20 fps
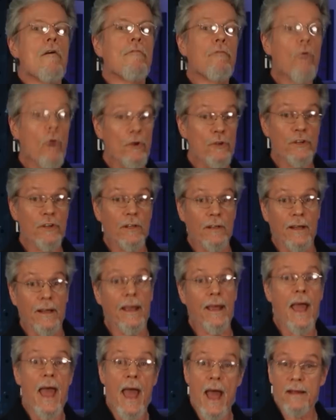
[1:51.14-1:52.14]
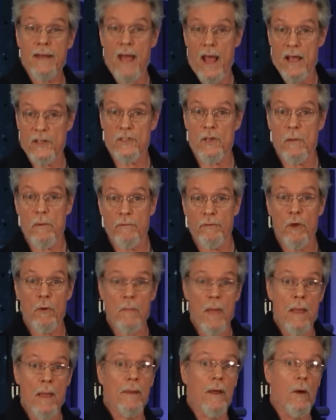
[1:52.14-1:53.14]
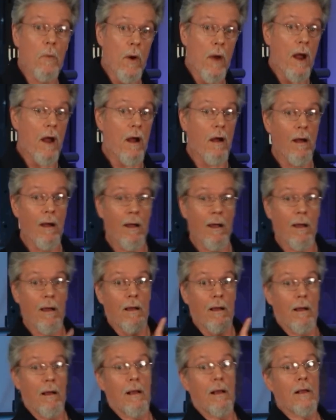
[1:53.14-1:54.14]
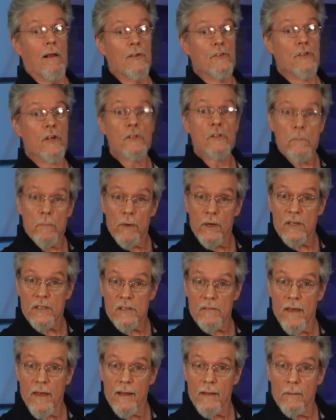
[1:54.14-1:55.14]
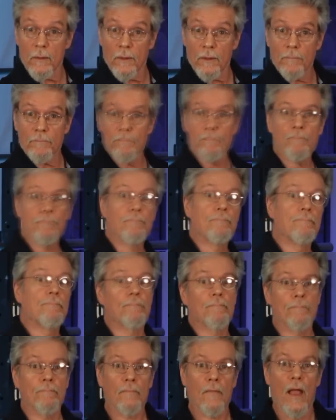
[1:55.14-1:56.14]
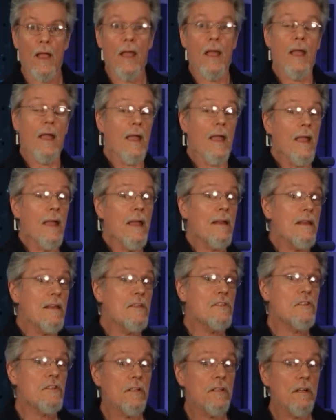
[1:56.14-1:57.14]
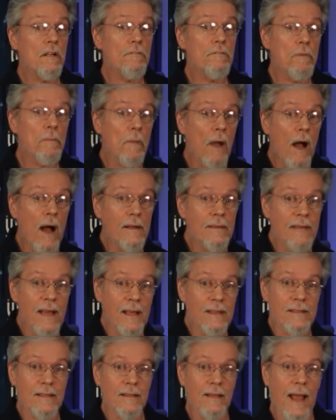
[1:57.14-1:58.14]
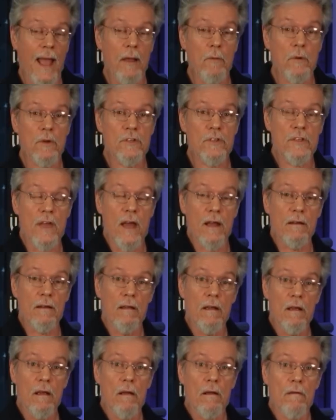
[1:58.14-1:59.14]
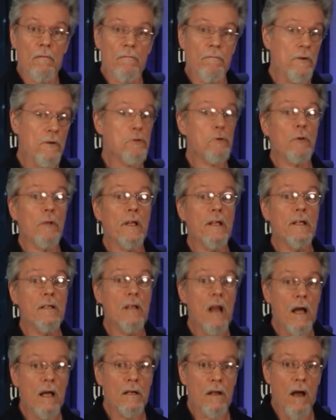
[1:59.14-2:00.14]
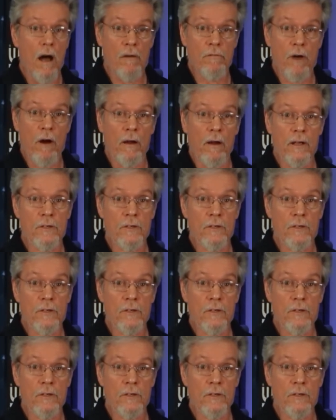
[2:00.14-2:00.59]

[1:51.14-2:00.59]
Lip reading: Fortunately, and as some of you may be aware, such a book is available. It is clear from context and language that virtually none of our